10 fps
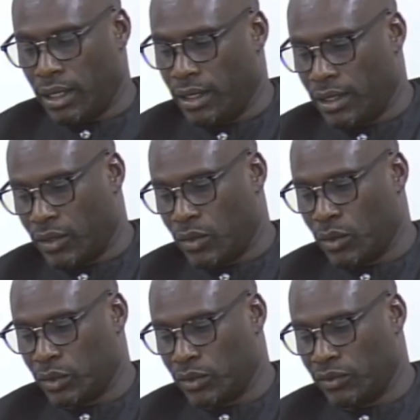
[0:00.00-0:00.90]
in the
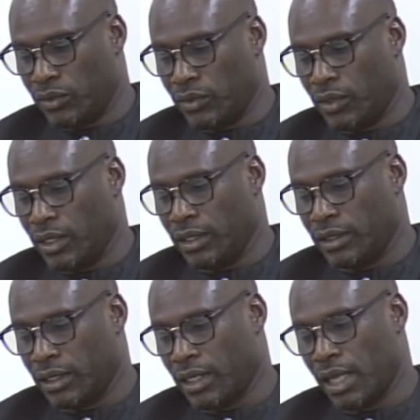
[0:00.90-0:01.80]
course of your
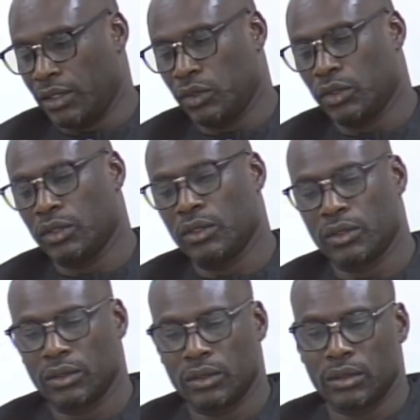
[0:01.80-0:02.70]
interaction,
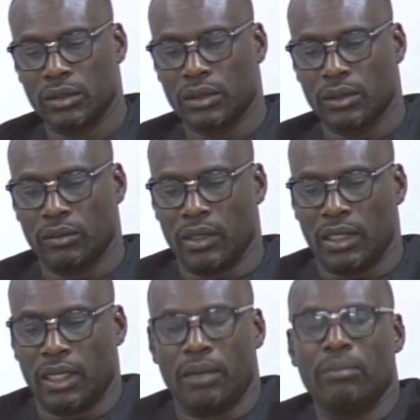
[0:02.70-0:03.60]

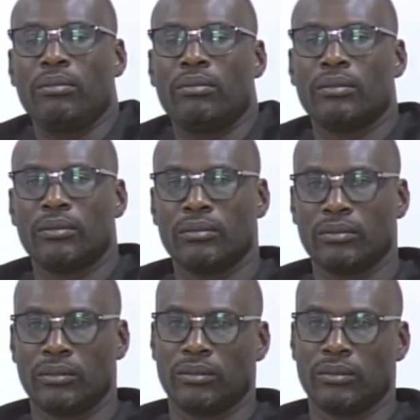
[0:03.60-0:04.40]
With him, do